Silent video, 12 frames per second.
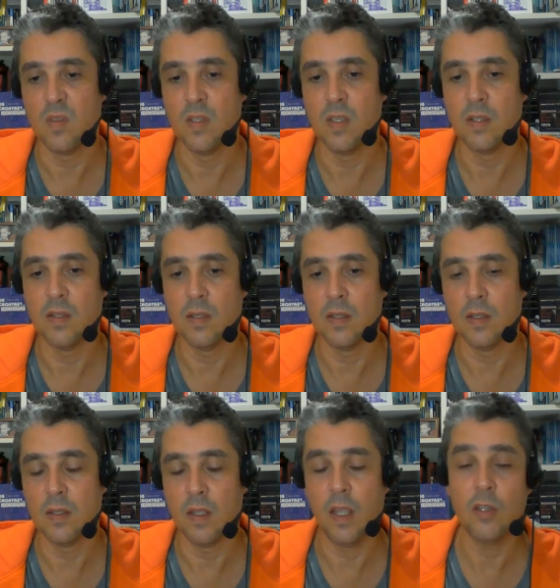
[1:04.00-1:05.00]
the,
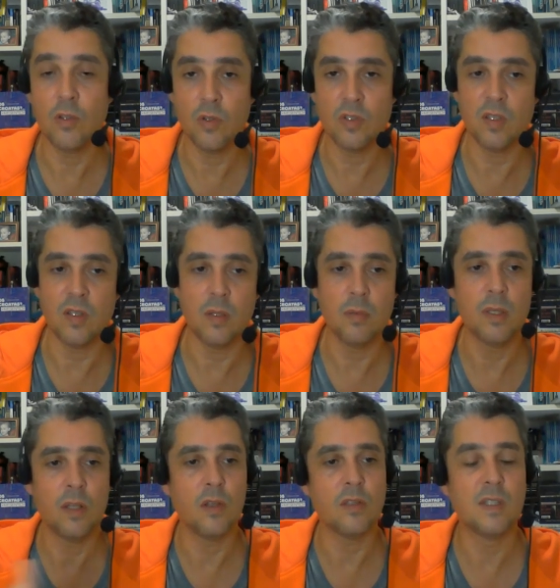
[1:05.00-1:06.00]
the
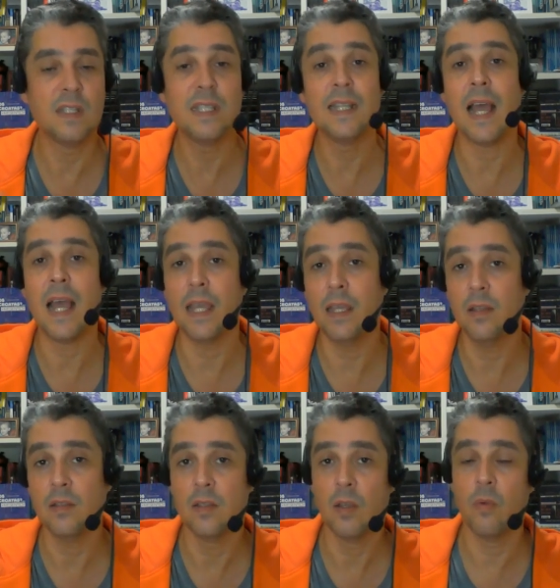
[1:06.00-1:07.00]
does not deny
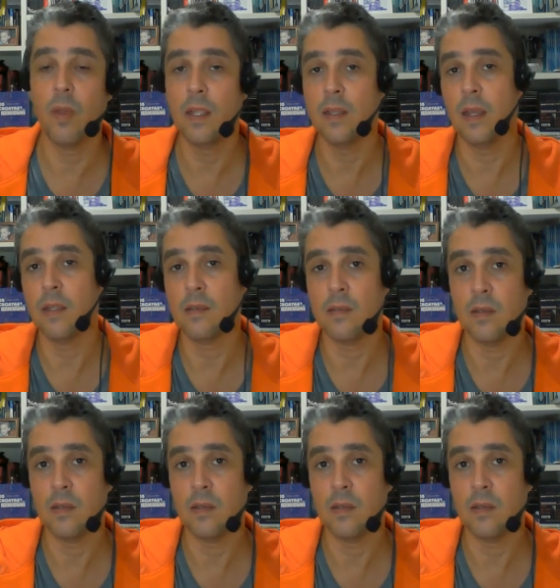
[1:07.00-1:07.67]
the way that